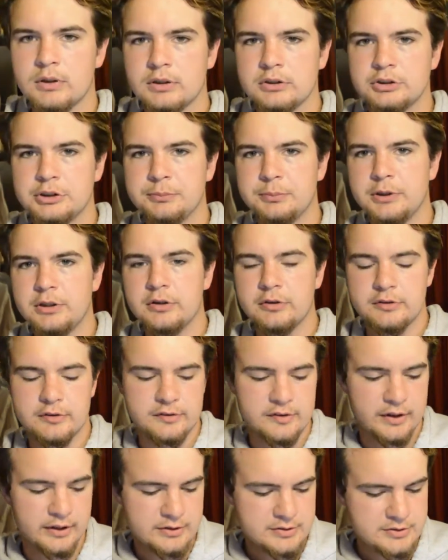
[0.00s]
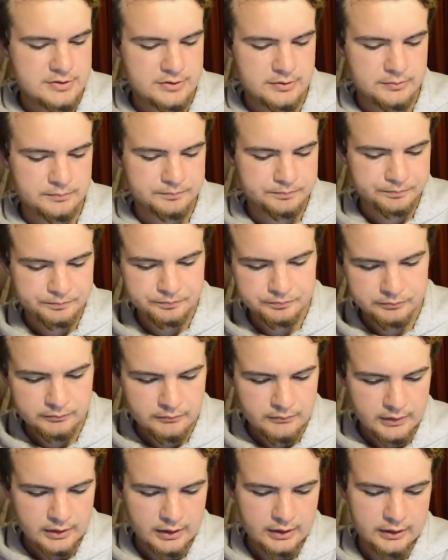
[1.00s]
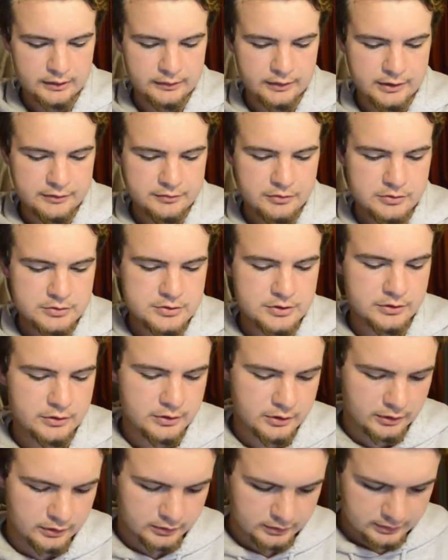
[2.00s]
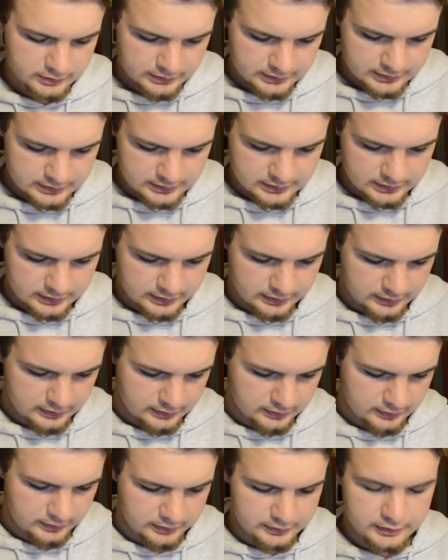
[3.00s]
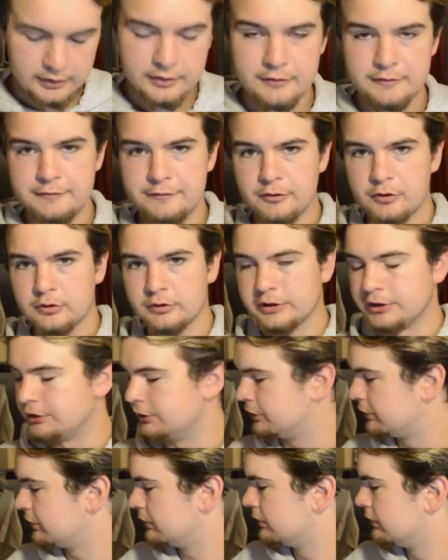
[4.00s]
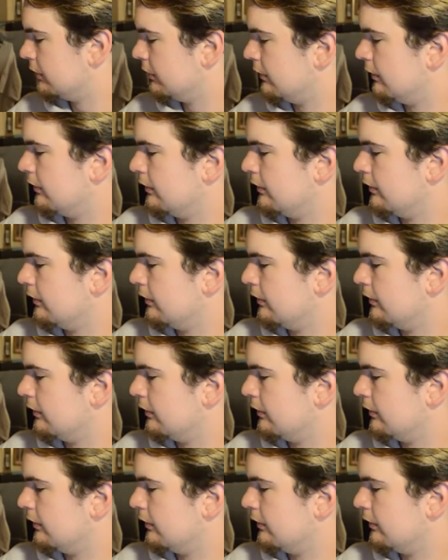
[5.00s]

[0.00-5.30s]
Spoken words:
should be good to test. And they've also got another 4-inch